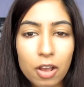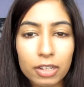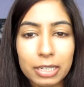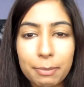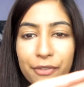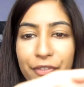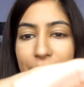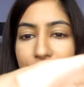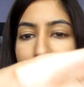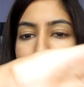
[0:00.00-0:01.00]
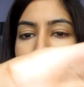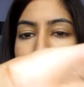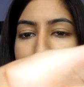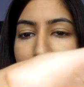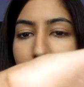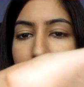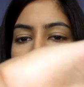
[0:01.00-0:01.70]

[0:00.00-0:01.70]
Lasting Perfection Concealer,